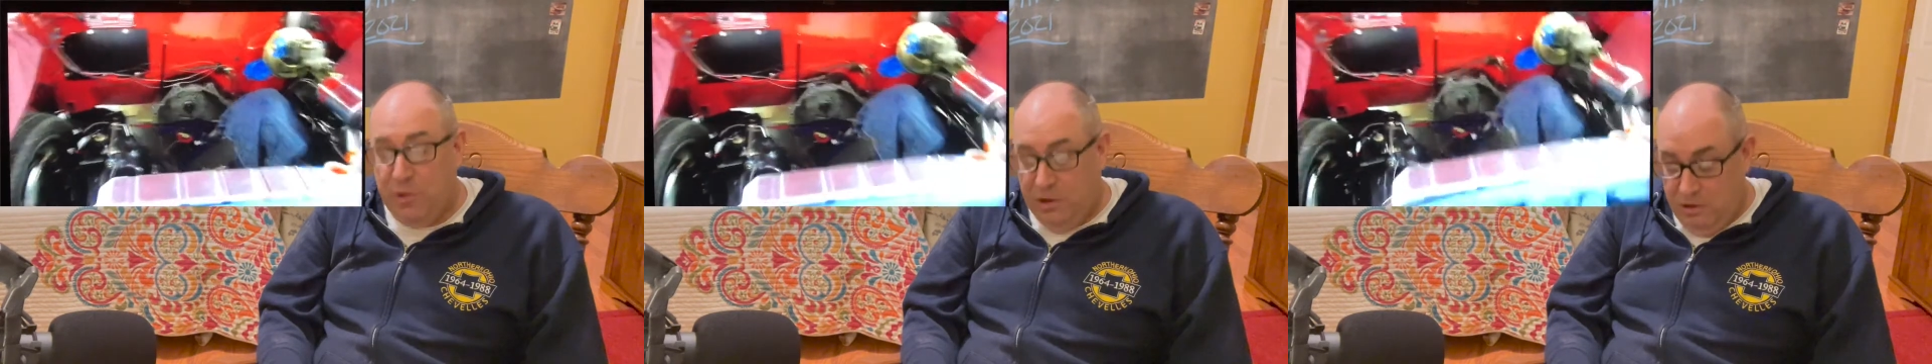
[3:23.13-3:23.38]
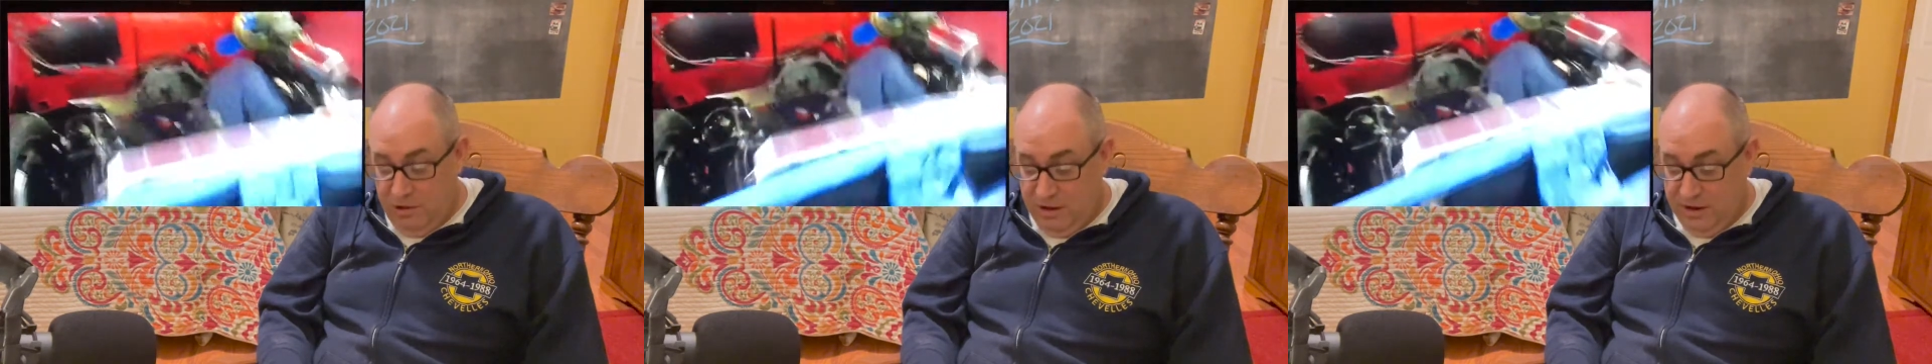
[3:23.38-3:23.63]

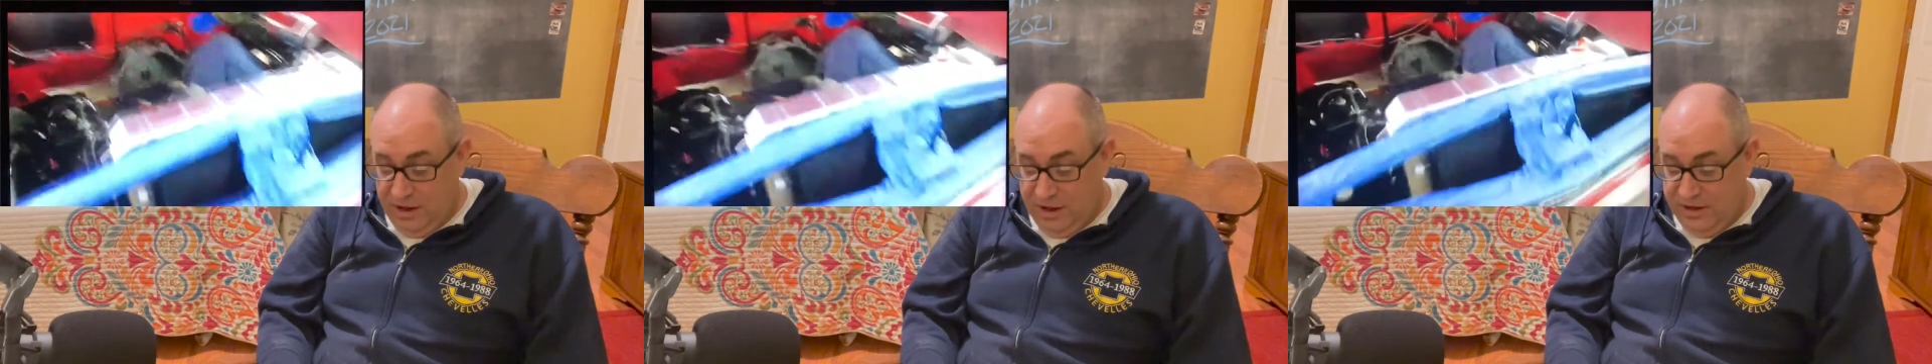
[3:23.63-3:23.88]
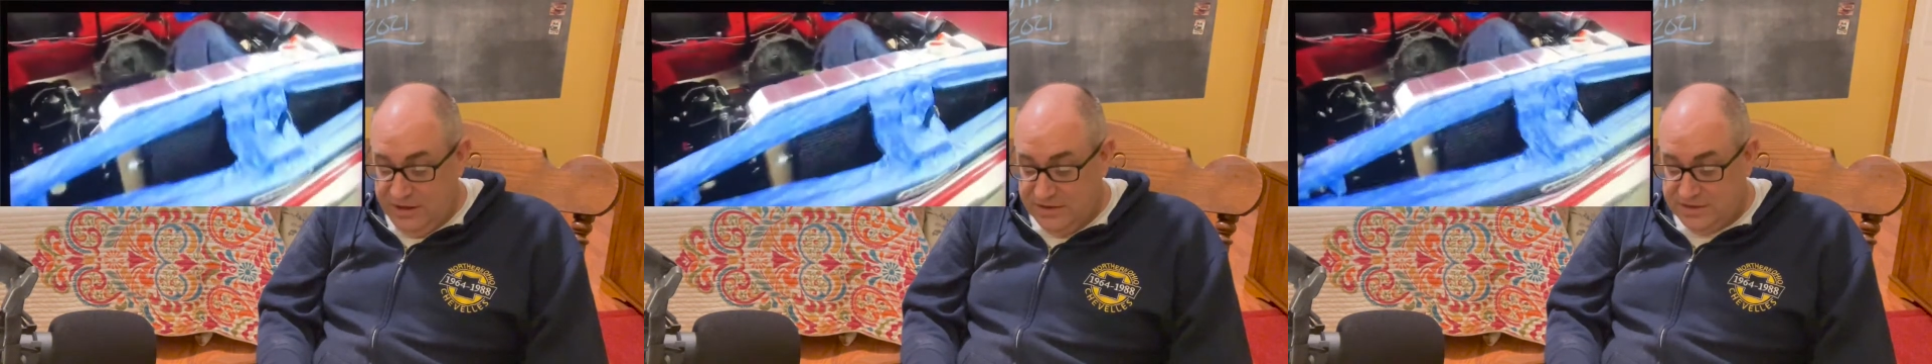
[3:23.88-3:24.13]
along on
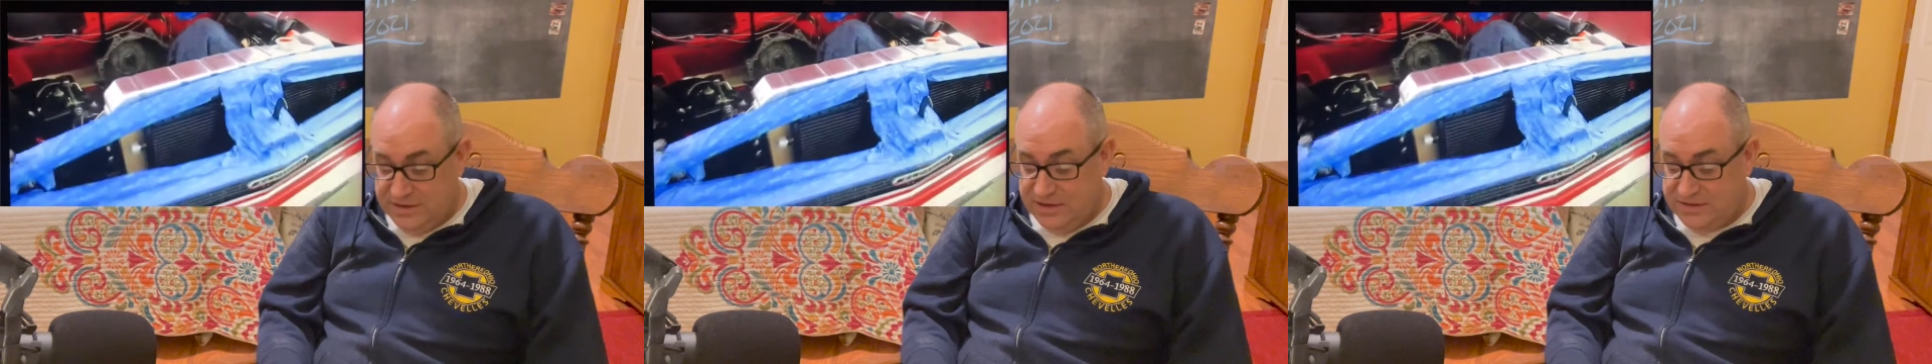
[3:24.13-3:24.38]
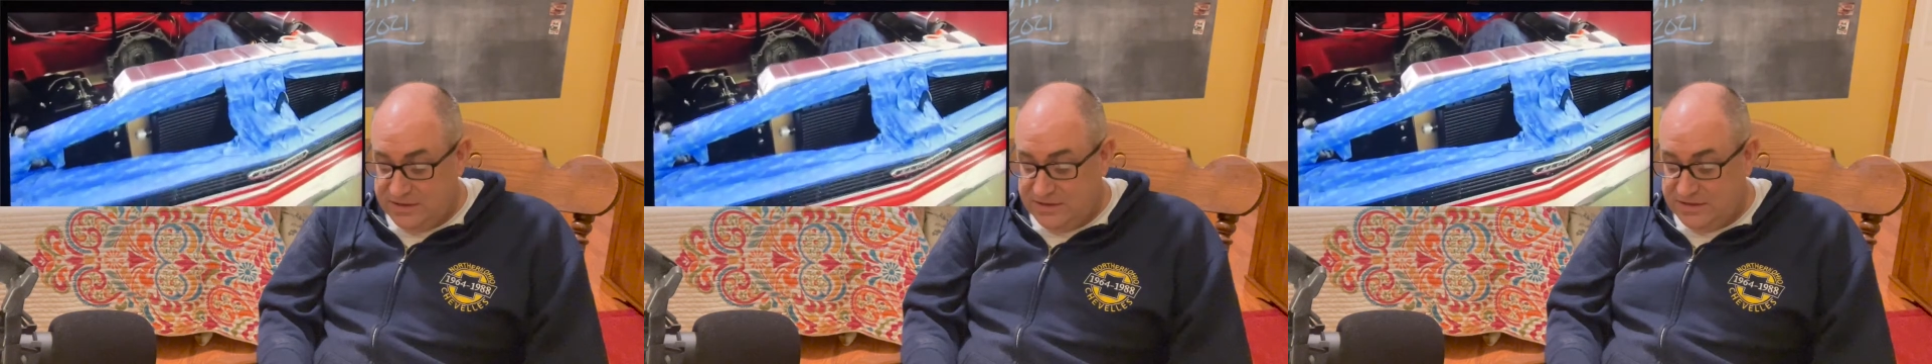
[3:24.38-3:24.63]
his
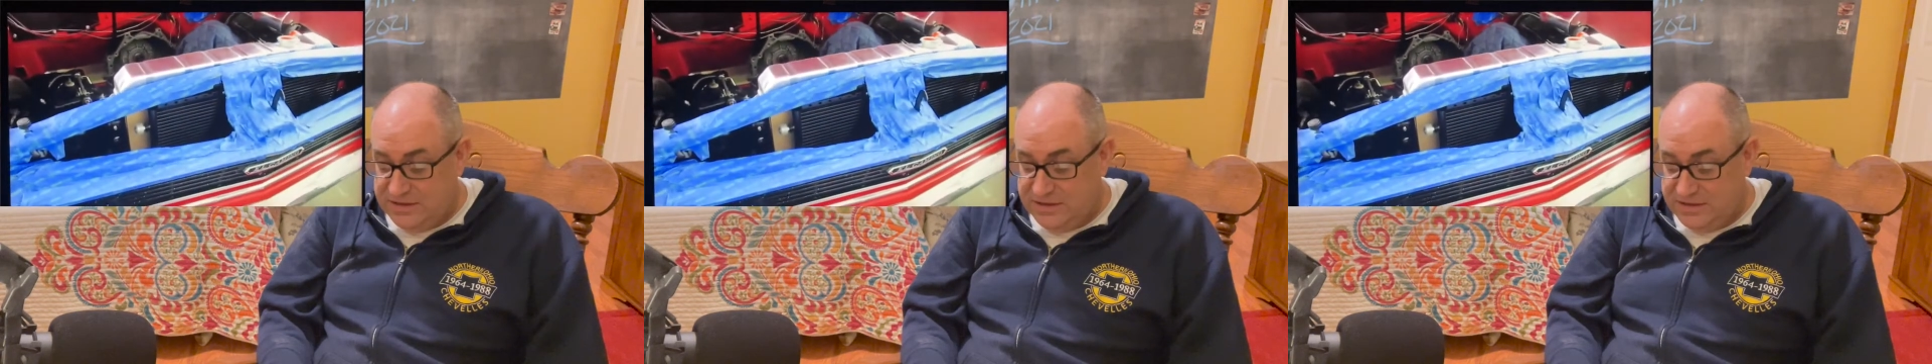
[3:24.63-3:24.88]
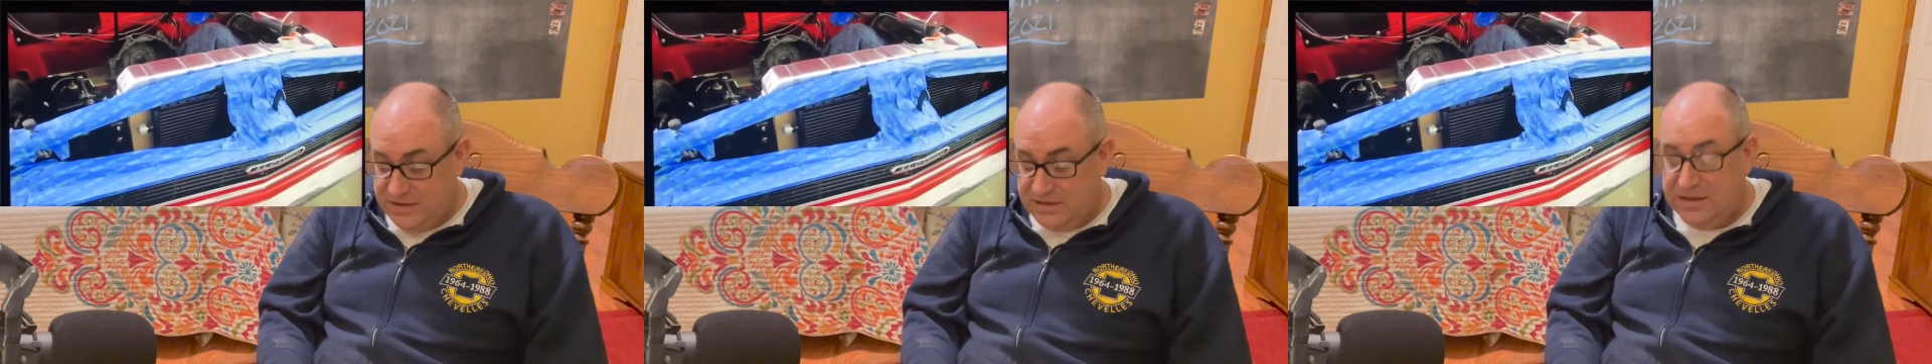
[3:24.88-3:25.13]

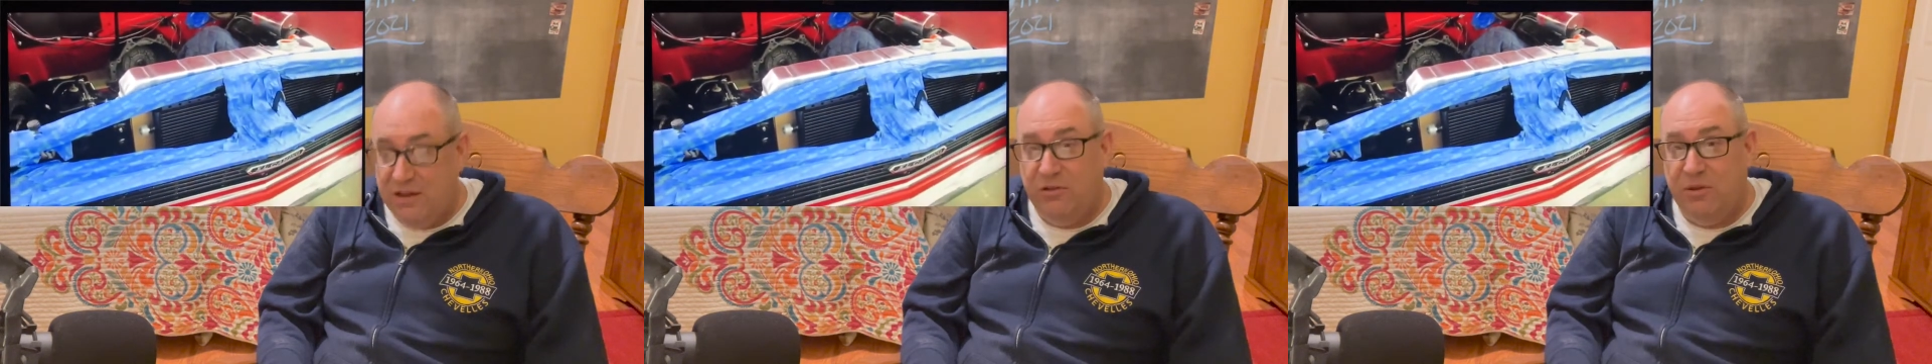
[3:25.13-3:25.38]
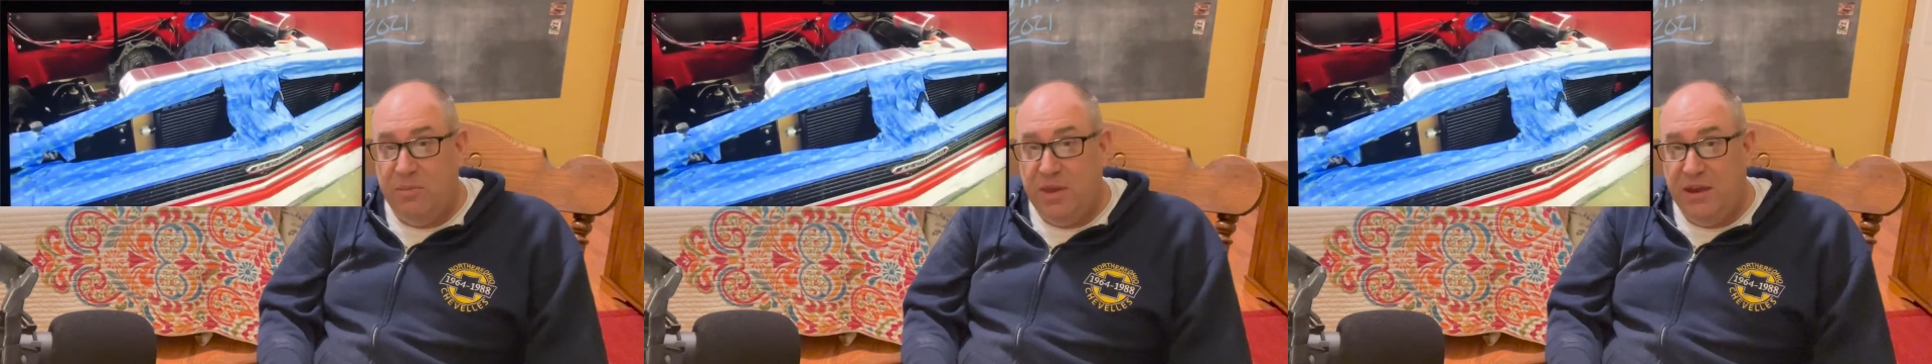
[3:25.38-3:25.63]
66 El
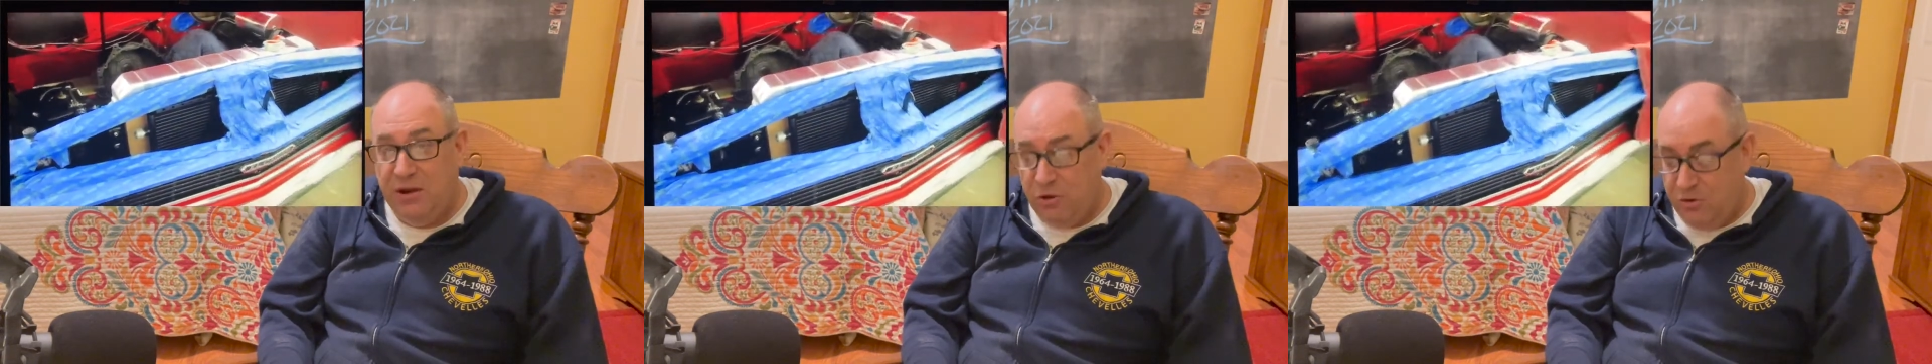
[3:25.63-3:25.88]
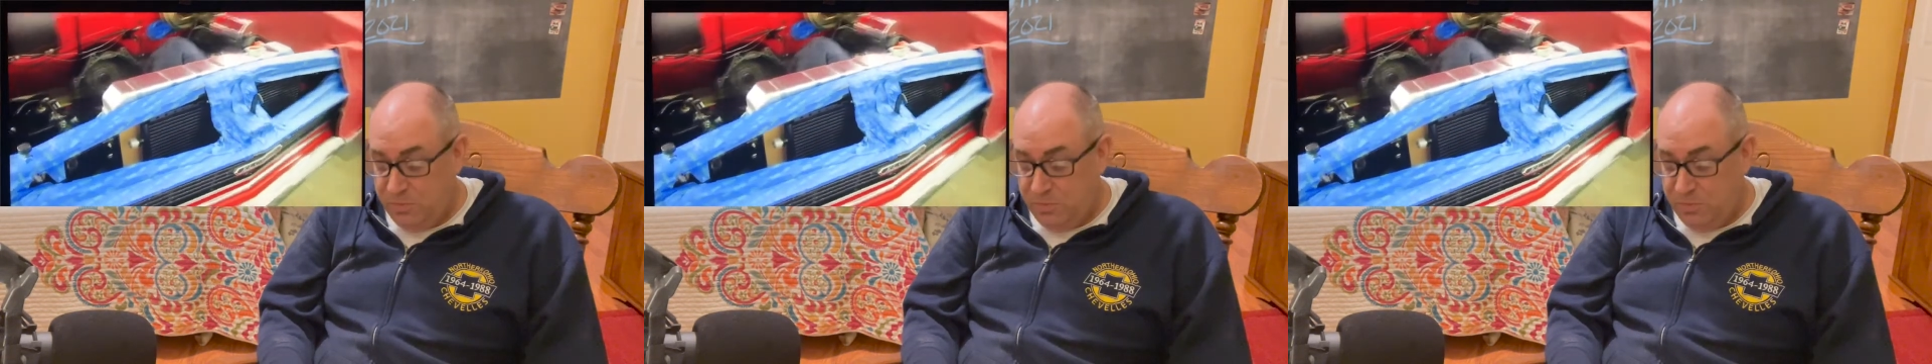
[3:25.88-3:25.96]
Camino,